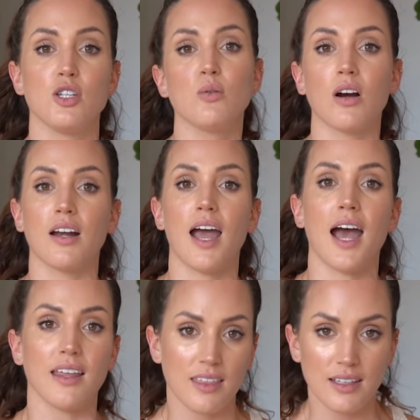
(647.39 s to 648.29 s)
you are an
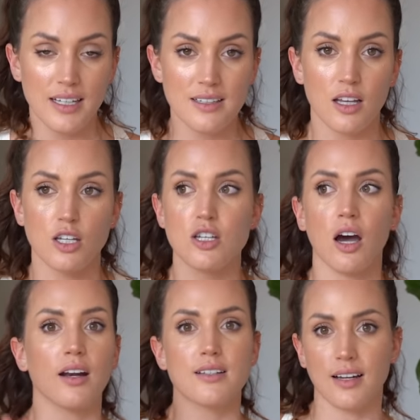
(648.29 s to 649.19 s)
athlete,
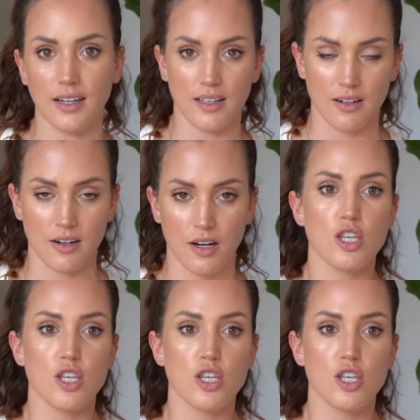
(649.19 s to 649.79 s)
not a dieter.